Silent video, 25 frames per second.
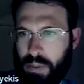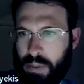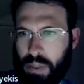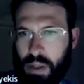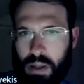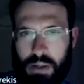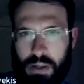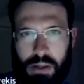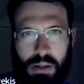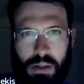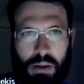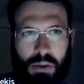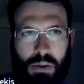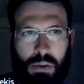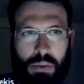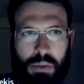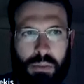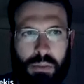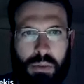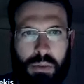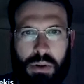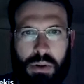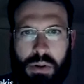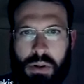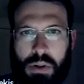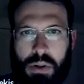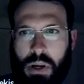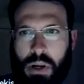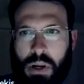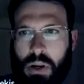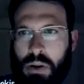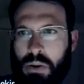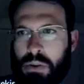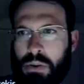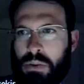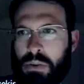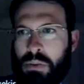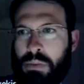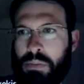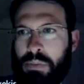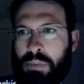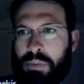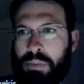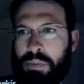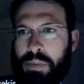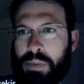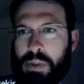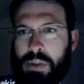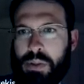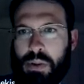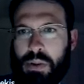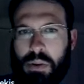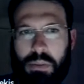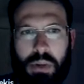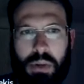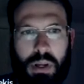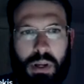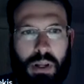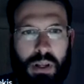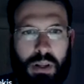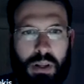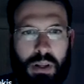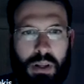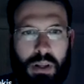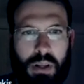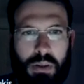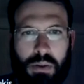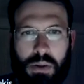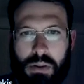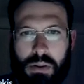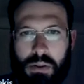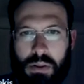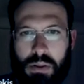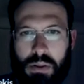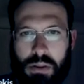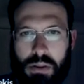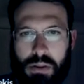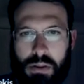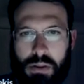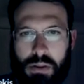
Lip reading: That's the old bird tone. So I'm hitting noise, noise,